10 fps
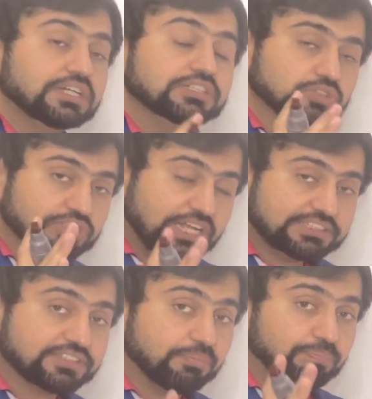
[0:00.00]
So
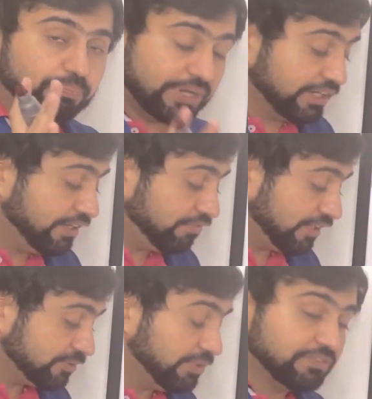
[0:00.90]
that's a big
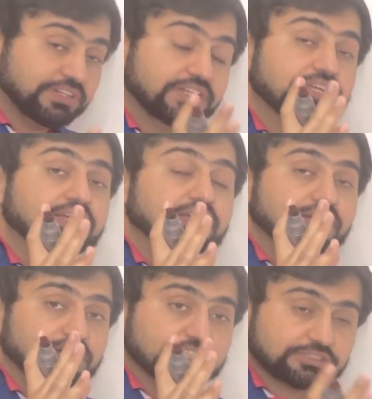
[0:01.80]
difference between
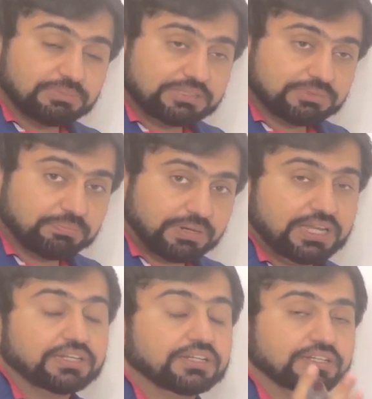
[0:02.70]
risk management
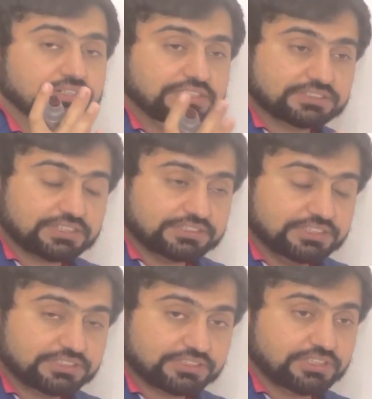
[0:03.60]
plan, risk
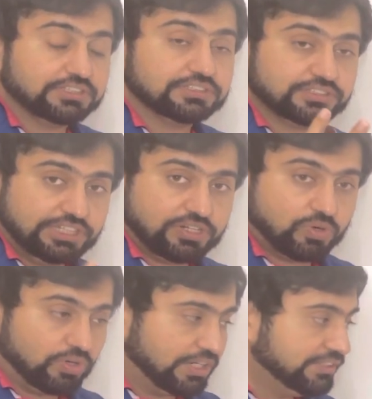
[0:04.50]
register,
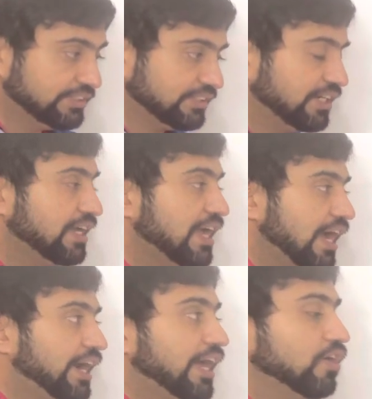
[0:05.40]
stakeholder register,
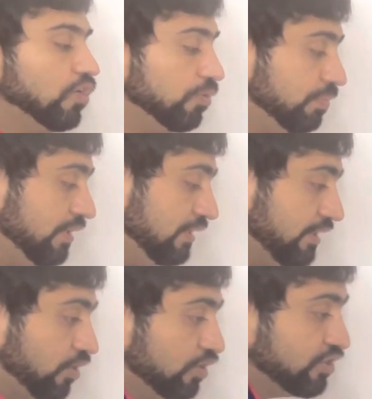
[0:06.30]
and I hope
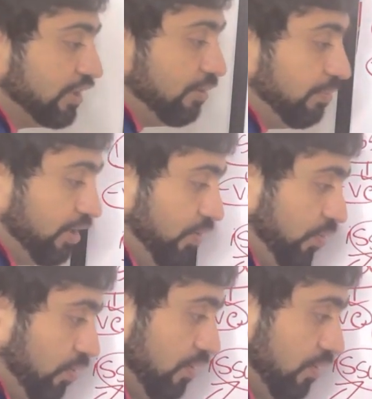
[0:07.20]
the question number two